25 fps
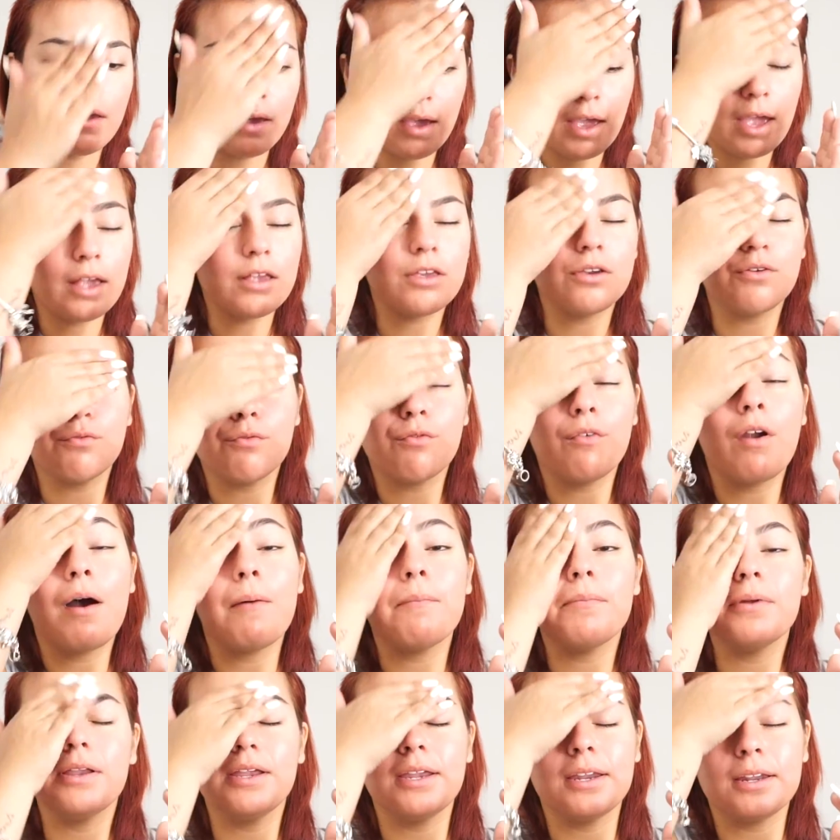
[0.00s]
and you
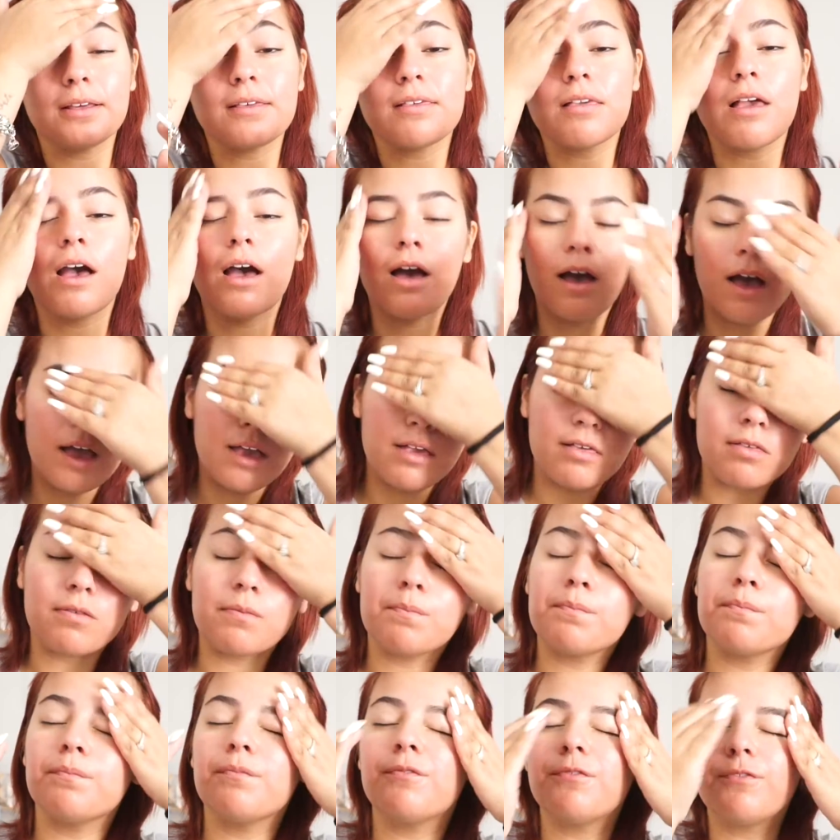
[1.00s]
rub it in as
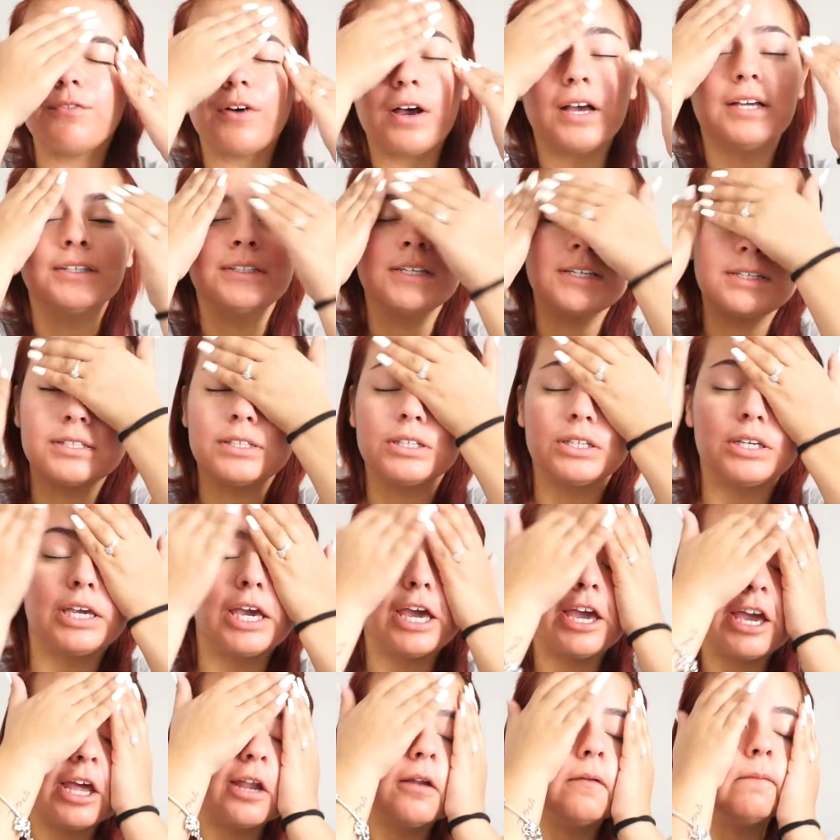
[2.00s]
fast as you
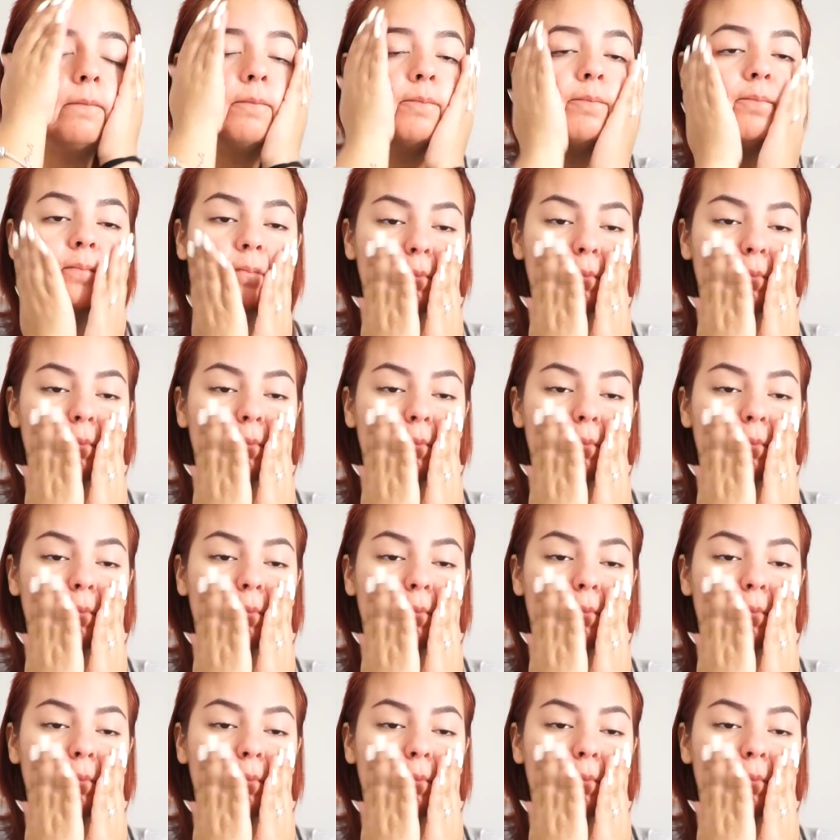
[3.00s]
can,